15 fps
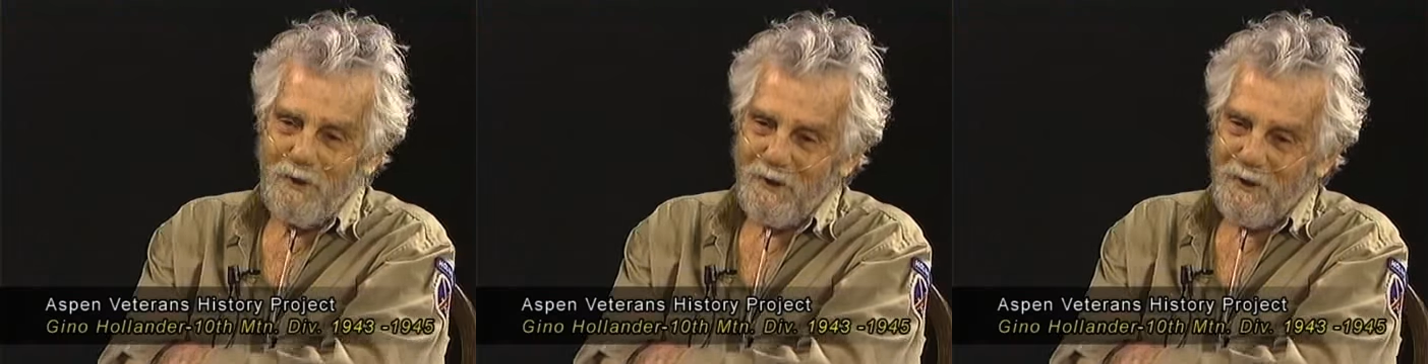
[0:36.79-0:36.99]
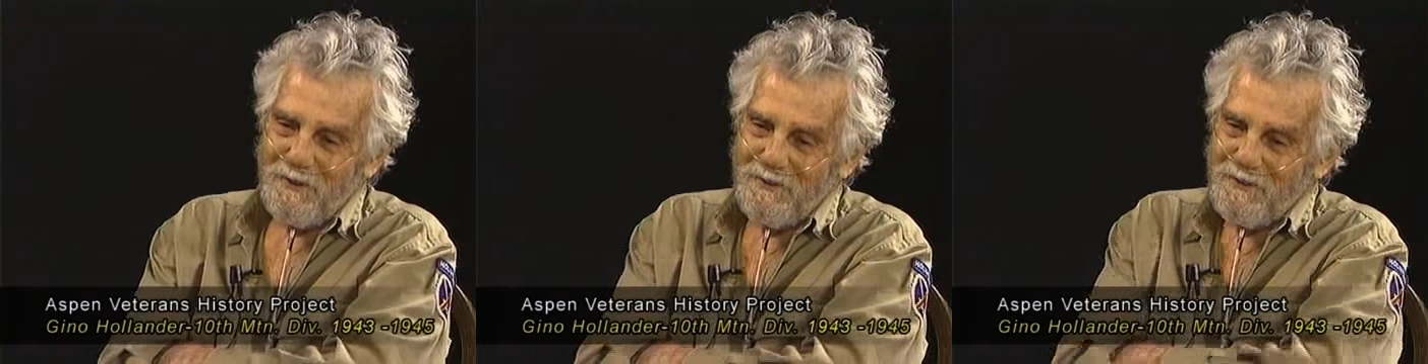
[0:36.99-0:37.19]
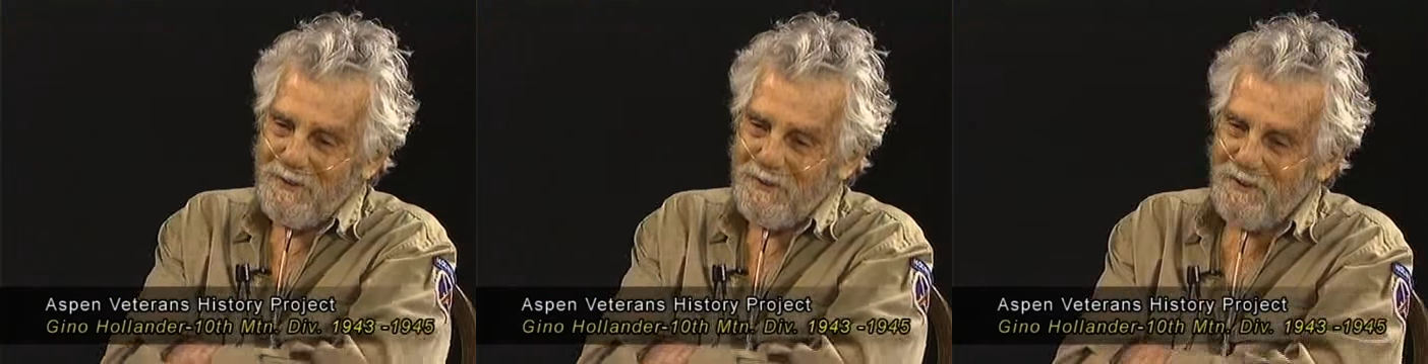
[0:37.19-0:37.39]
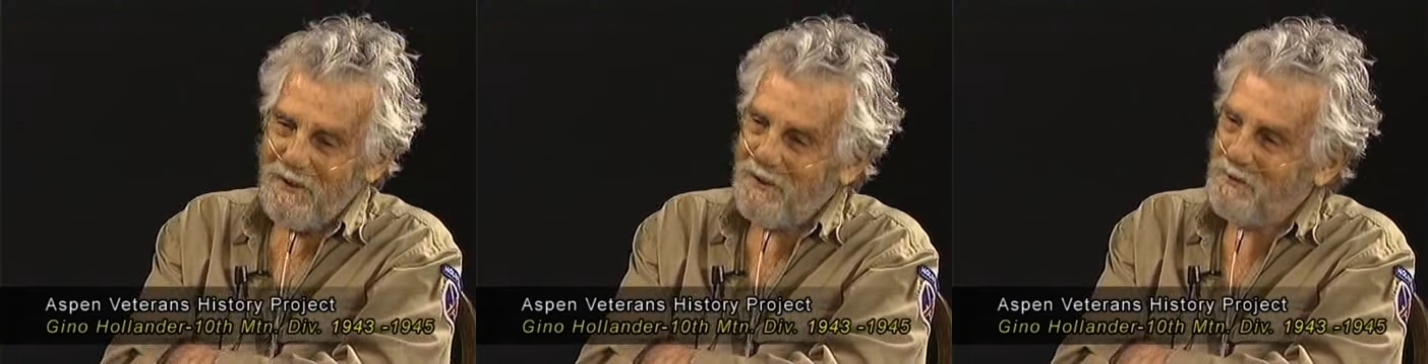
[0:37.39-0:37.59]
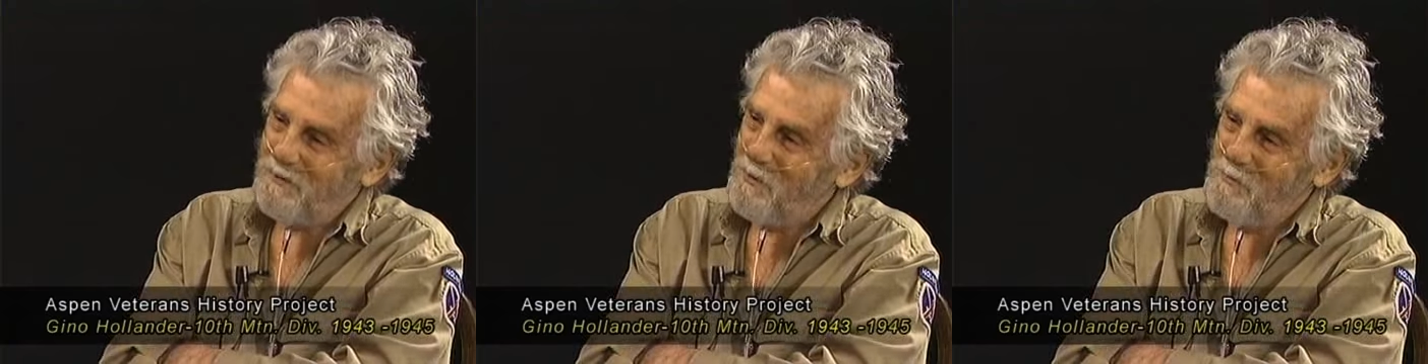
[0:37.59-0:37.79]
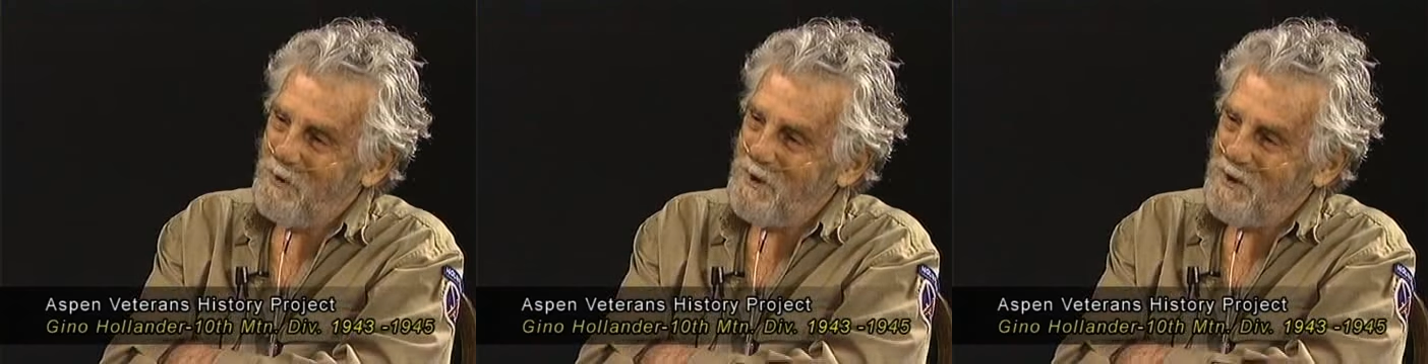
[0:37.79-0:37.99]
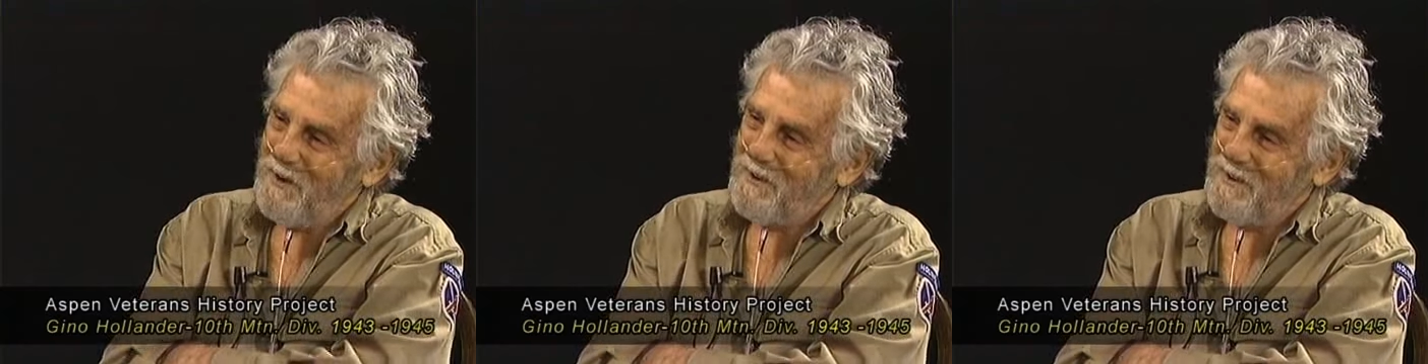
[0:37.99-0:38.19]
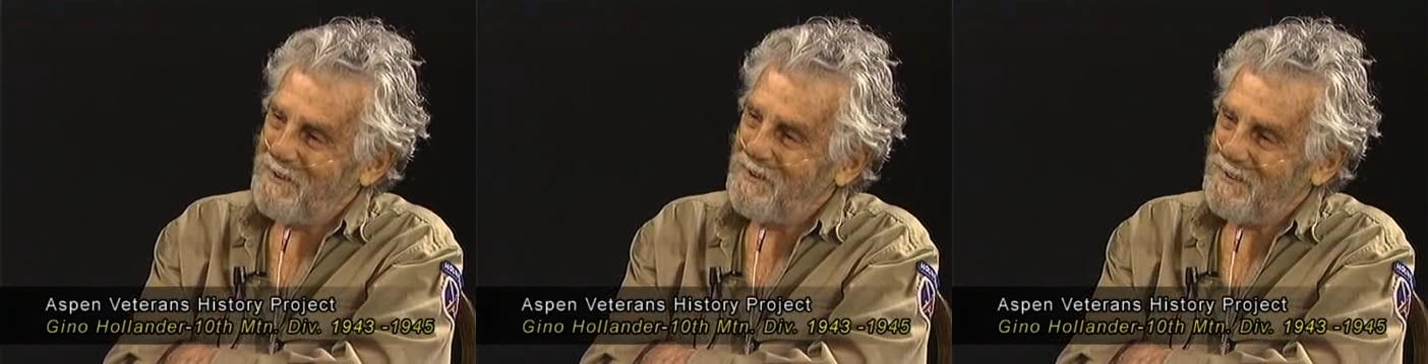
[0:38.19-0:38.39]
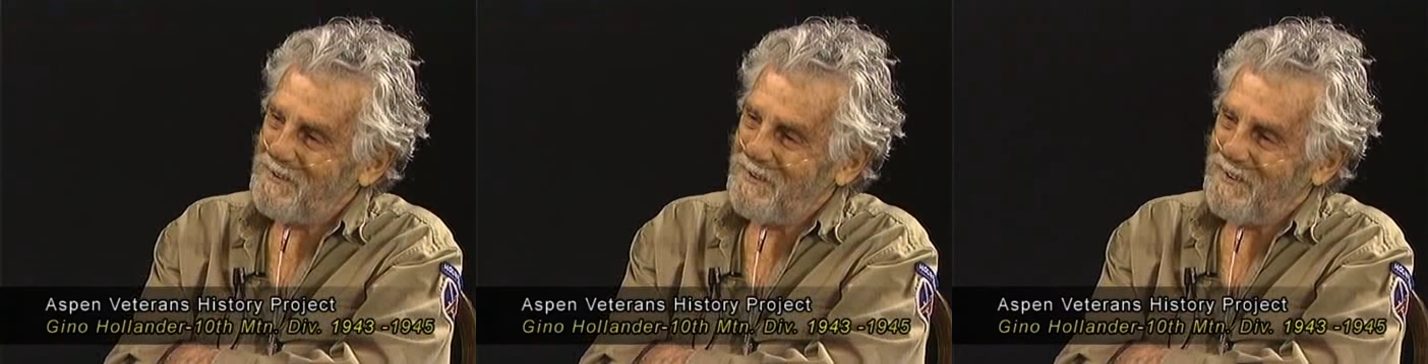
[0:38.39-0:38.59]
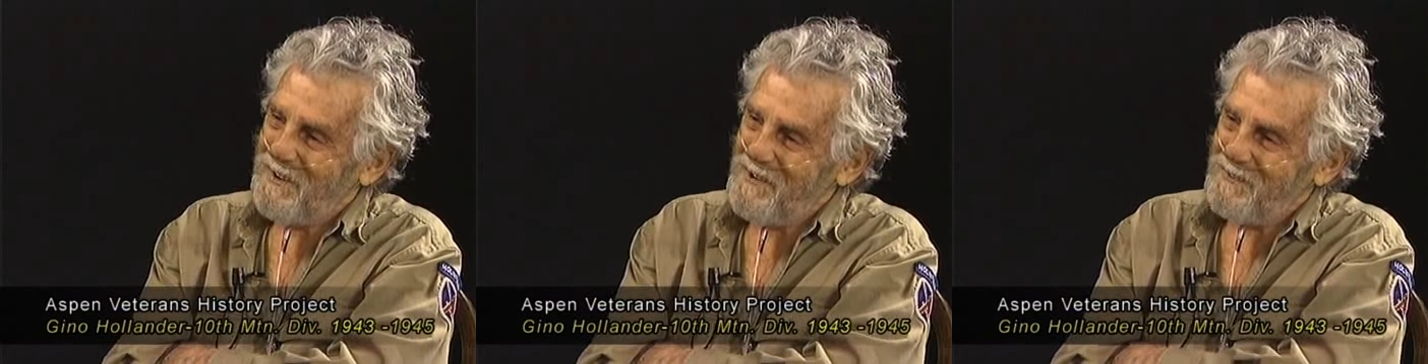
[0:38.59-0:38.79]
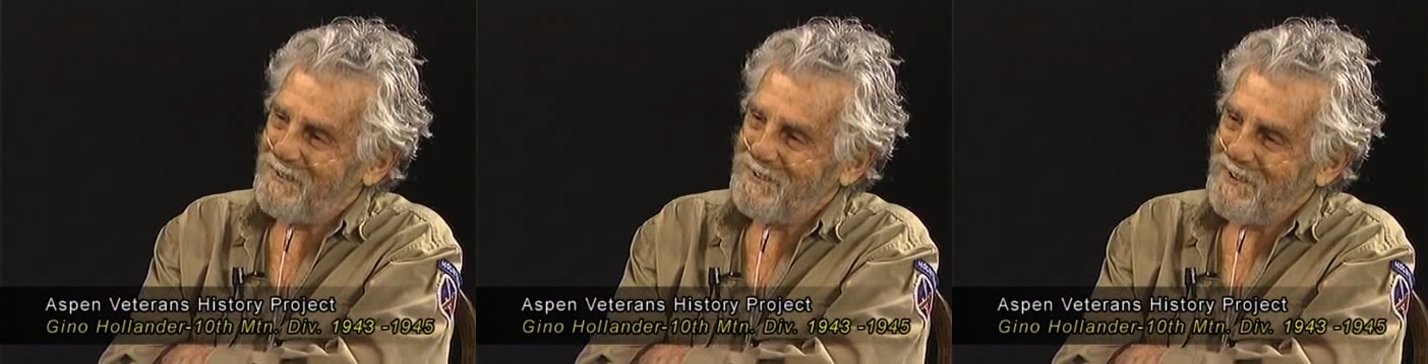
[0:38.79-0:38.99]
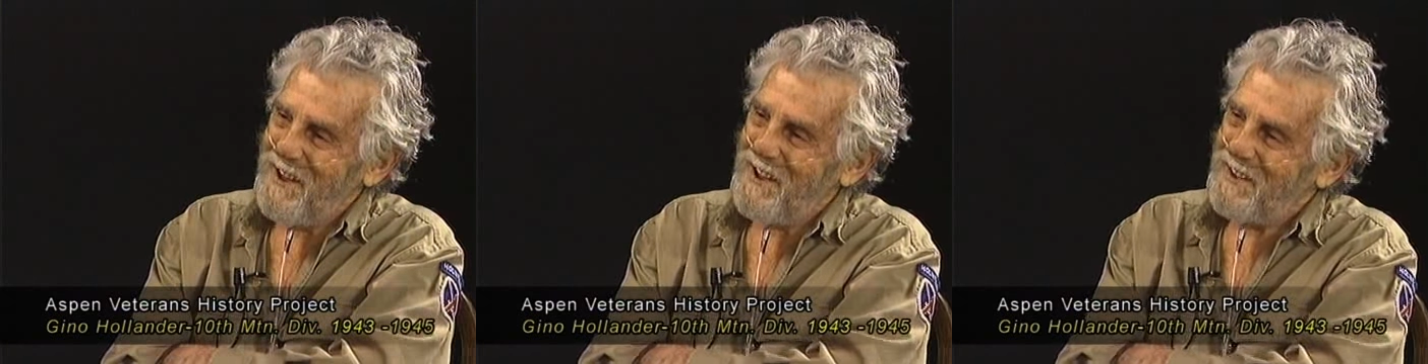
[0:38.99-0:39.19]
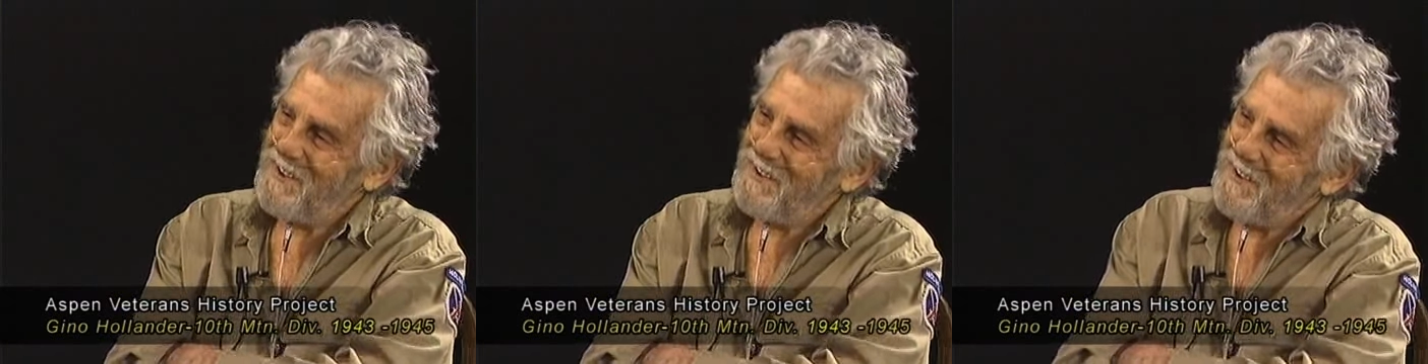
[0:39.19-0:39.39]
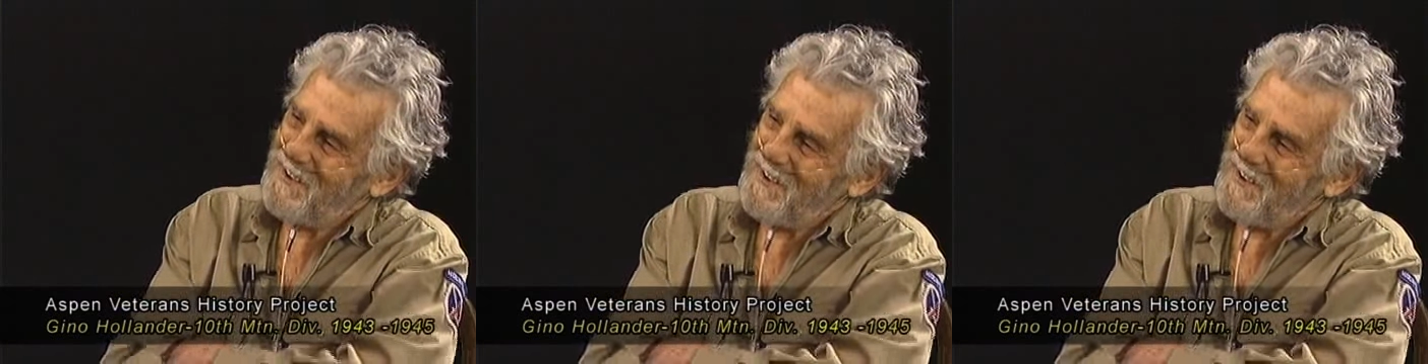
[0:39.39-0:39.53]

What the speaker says: look and said, that's for me, I guess, and that was that.